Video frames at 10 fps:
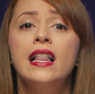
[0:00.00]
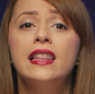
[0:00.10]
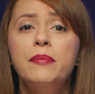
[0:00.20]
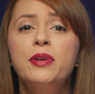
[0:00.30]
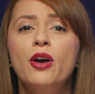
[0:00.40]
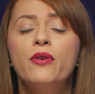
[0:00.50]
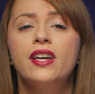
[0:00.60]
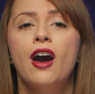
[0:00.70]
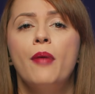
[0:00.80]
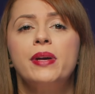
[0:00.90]
Let me know in
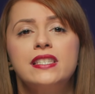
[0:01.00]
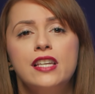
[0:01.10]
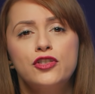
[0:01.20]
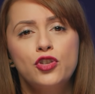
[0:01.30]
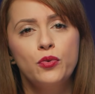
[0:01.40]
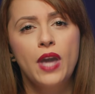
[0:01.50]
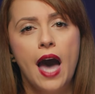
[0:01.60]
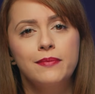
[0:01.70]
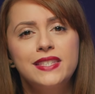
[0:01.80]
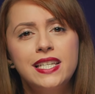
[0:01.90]
the comments. So
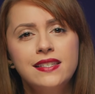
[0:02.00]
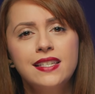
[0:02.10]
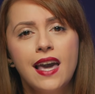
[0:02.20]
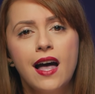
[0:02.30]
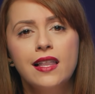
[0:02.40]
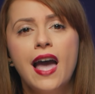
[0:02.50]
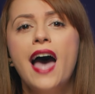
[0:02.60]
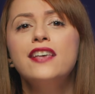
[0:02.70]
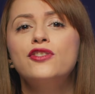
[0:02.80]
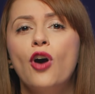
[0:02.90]
yeah, TCL
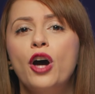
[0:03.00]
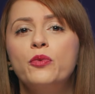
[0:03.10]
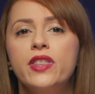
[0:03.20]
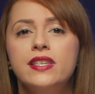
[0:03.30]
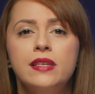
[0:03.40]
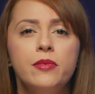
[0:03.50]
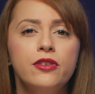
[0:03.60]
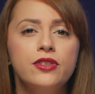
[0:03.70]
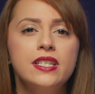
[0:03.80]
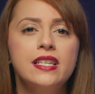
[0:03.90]
has gone with a
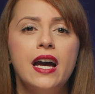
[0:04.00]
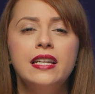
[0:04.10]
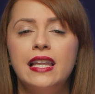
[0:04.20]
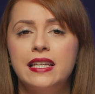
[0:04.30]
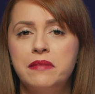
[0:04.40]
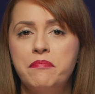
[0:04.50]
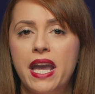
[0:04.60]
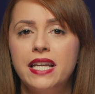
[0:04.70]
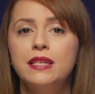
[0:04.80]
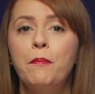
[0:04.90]
similar design like the
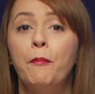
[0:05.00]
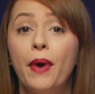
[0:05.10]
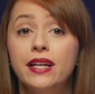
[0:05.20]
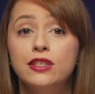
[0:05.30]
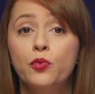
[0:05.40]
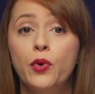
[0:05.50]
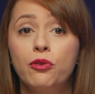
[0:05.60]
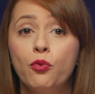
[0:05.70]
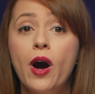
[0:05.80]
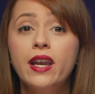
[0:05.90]
Mate, but
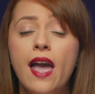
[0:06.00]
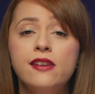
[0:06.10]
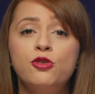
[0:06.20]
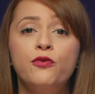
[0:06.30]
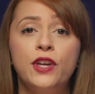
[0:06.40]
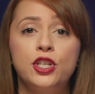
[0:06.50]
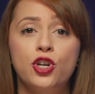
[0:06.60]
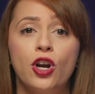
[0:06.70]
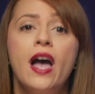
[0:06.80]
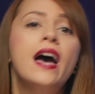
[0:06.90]
with one extra
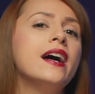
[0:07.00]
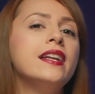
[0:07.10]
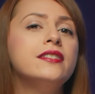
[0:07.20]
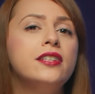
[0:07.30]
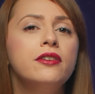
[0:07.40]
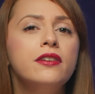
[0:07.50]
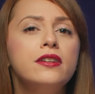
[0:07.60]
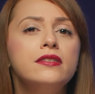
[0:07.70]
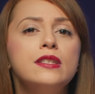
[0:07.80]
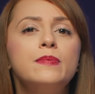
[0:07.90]
feature, an
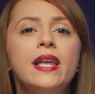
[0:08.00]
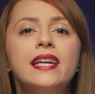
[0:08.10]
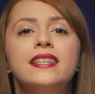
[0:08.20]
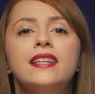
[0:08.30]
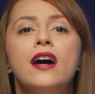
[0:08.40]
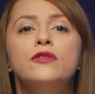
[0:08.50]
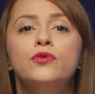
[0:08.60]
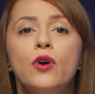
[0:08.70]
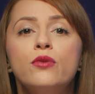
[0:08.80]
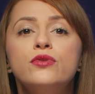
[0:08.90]
interior display that
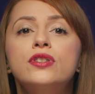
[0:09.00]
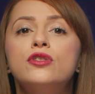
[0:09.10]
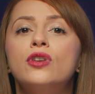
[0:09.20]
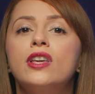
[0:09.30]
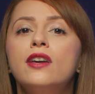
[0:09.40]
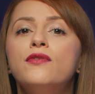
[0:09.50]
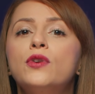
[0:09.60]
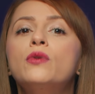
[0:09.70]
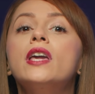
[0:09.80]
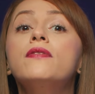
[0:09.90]
unrolls to give
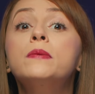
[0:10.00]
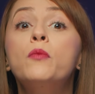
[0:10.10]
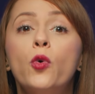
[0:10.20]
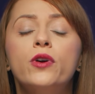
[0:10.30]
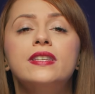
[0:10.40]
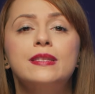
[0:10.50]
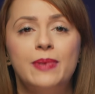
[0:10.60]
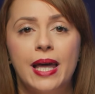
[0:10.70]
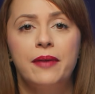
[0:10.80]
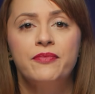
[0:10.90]
you even more display.